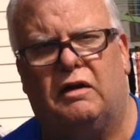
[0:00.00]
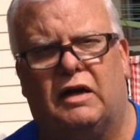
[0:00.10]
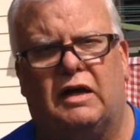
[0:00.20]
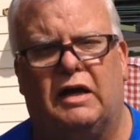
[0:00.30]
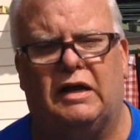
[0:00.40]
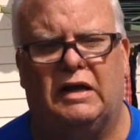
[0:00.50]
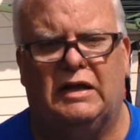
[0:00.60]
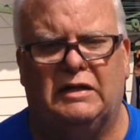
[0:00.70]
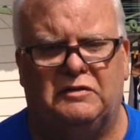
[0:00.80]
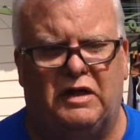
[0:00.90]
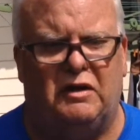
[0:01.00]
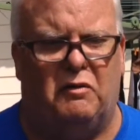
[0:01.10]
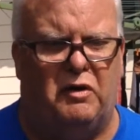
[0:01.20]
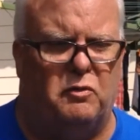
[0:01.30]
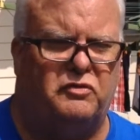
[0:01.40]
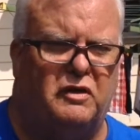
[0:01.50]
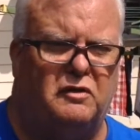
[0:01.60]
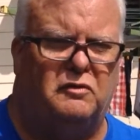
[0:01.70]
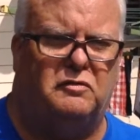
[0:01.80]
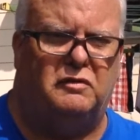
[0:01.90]
Okay. So I also
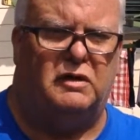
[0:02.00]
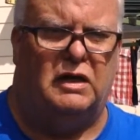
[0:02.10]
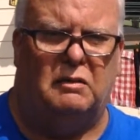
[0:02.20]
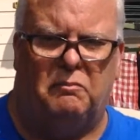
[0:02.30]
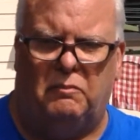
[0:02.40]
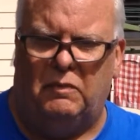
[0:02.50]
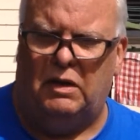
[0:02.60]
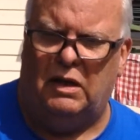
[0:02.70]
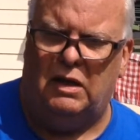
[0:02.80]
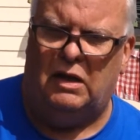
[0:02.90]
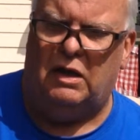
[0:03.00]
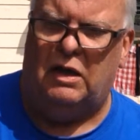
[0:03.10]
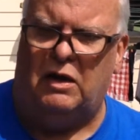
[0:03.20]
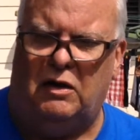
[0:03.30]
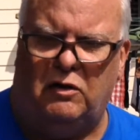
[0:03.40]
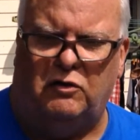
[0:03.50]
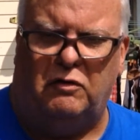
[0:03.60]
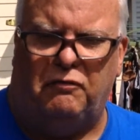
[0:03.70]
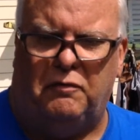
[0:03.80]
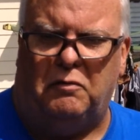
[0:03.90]
use
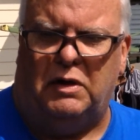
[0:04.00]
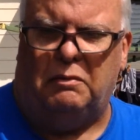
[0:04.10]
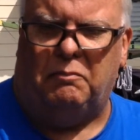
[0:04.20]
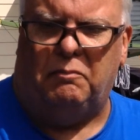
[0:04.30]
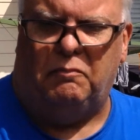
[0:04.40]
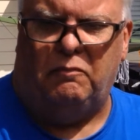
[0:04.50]
it for